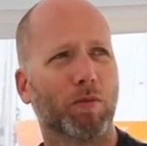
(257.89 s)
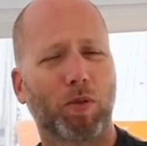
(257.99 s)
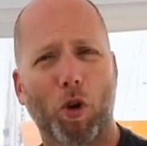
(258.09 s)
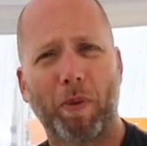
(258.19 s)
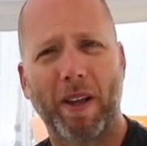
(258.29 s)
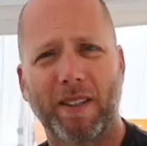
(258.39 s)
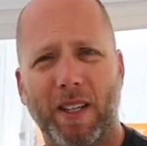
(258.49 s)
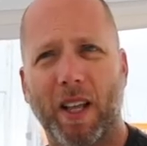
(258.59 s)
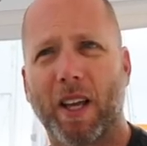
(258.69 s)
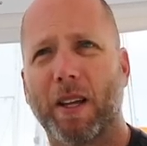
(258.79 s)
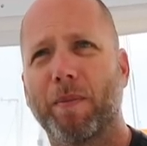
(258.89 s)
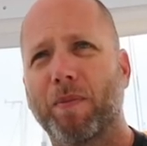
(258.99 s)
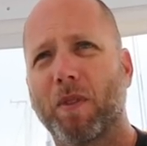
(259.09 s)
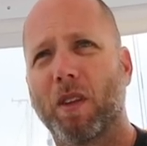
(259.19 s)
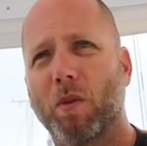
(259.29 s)
propane today
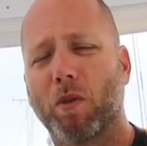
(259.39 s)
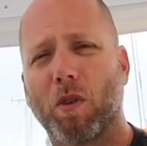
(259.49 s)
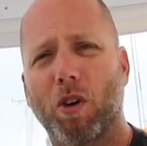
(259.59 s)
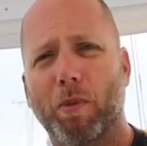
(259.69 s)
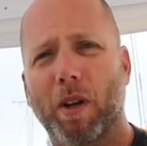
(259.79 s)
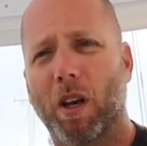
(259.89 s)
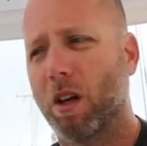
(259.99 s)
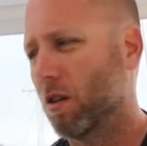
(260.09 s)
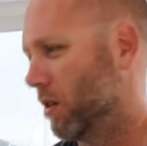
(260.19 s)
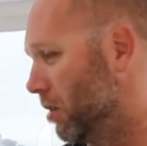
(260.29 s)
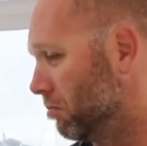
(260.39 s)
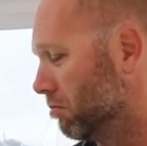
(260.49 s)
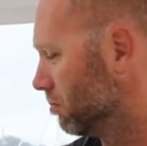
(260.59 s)
we run a little bit low and